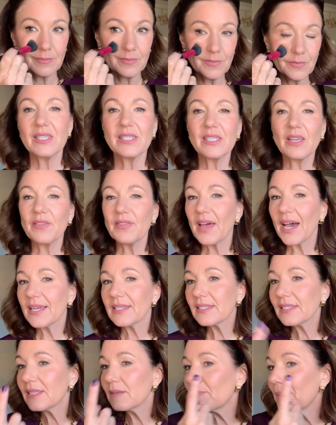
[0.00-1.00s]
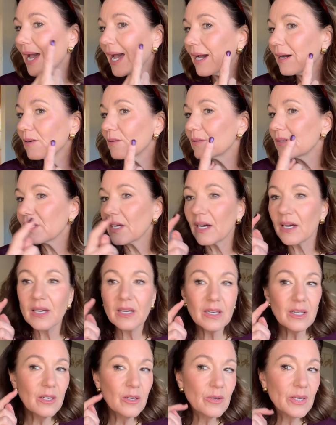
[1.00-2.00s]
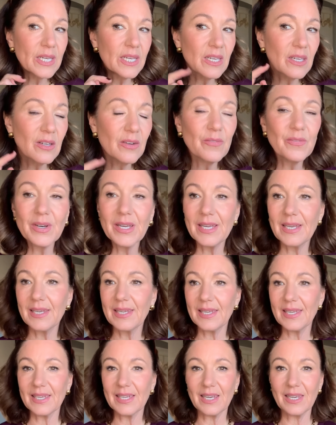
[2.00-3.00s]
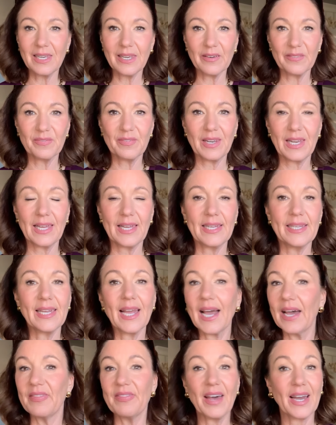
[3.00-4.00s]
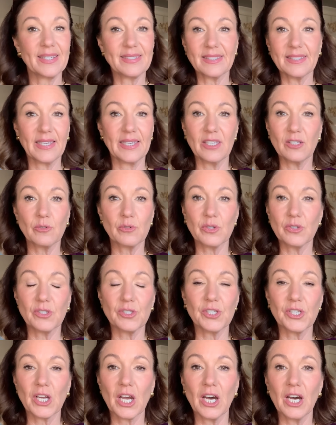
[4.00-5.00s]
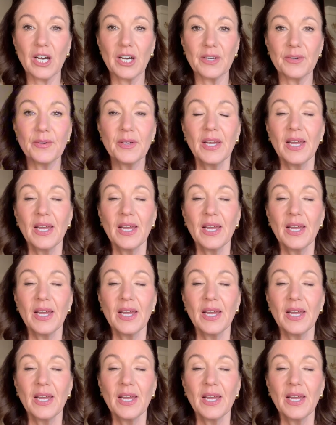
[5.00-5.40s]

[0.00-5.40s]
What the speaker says: So that's the powder looking really lovely, and that's it, you're good to go.